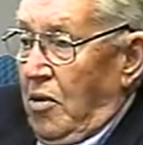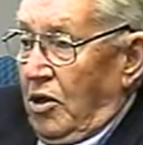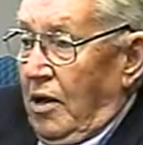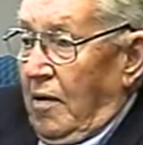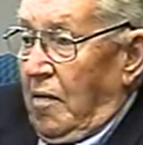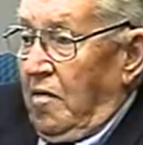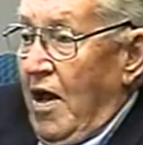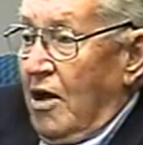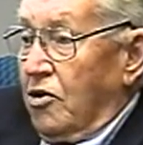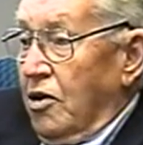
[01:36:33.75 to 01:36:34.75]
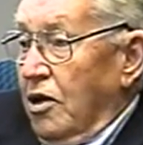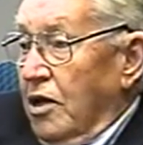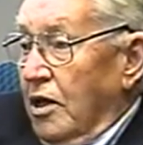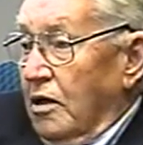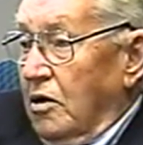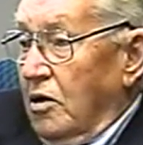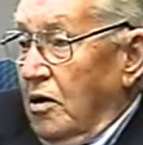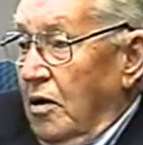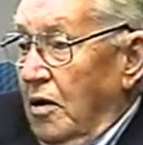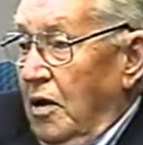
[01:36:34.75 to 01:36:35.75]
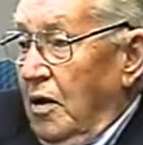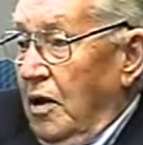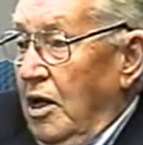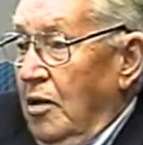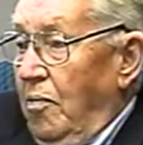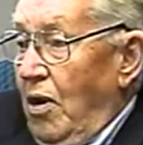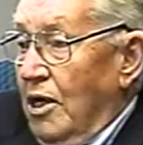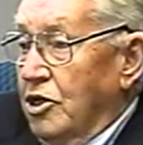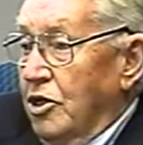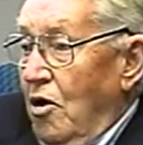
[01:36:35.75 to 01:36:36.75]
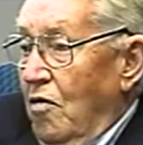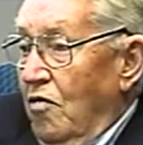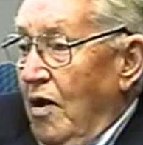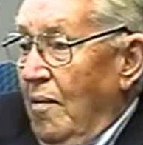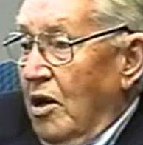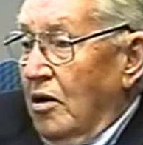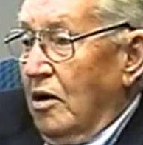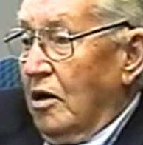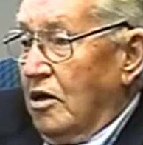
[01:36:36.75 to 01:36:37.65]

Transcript: But the factory that he had placed off limits